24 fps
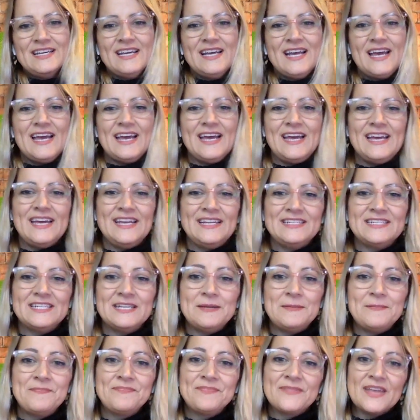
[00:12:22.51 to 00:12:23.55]
And
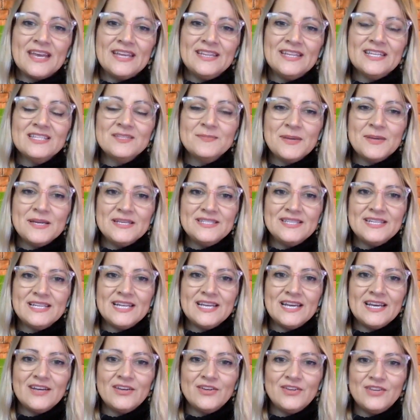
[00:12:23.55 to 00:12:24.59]
that's basically
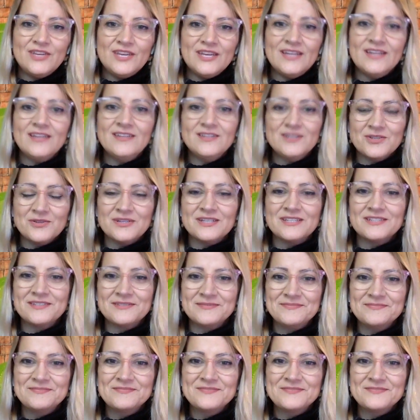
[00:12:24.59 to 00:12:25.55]
how you get into it.